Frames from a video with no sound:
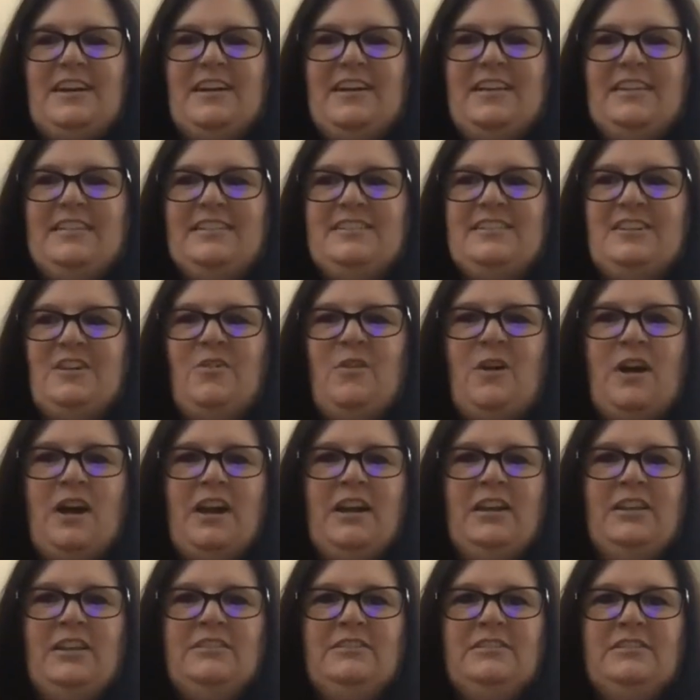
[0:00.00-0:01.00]
so
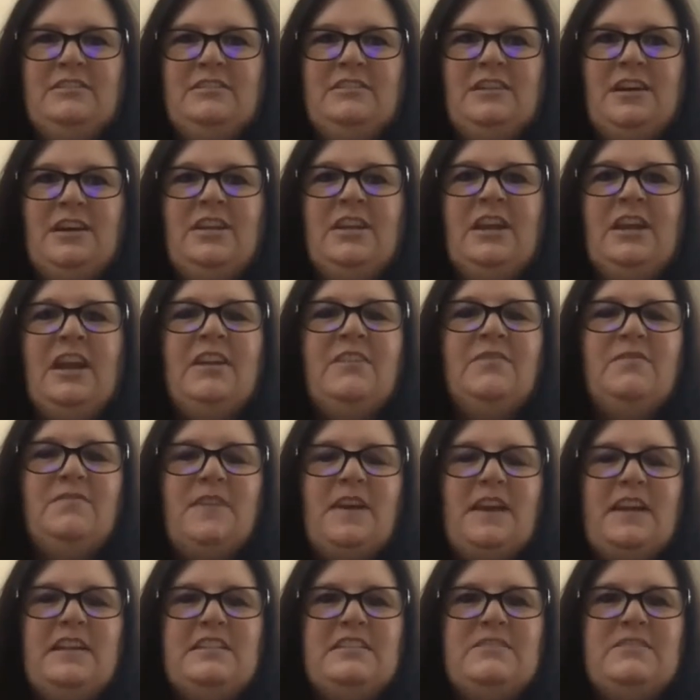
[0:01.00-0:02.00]
I like
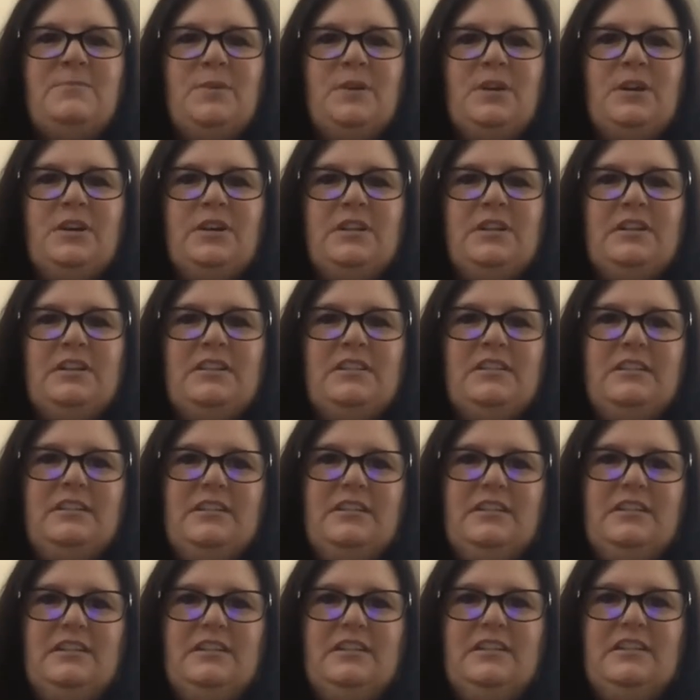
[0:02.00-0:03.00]
Facebook
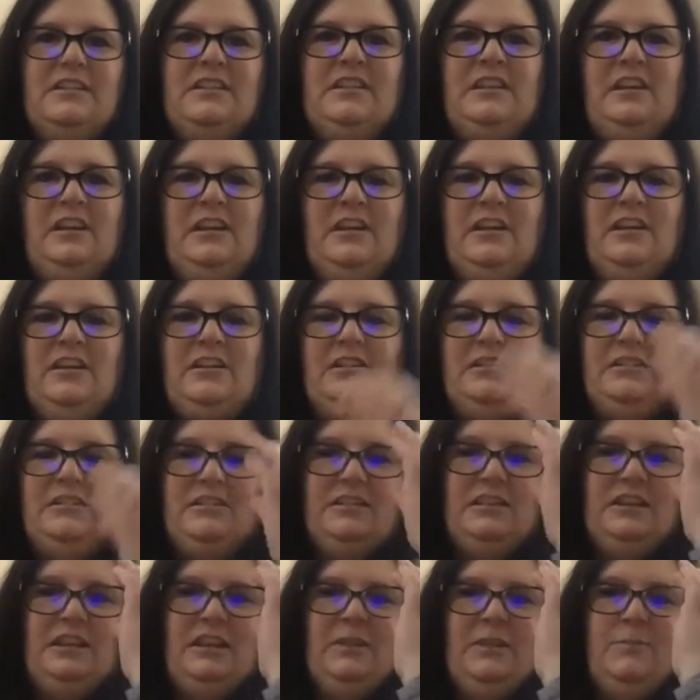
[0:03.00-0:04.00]
the
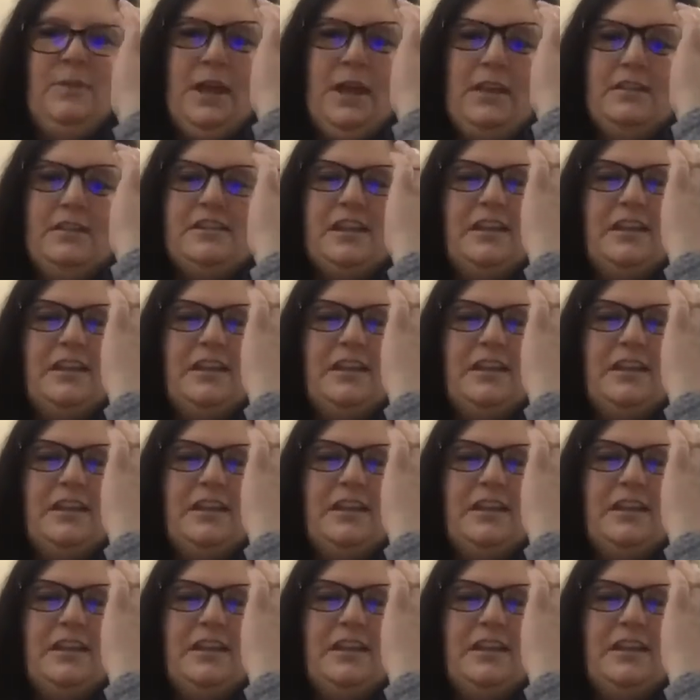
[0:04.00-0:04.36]
the best.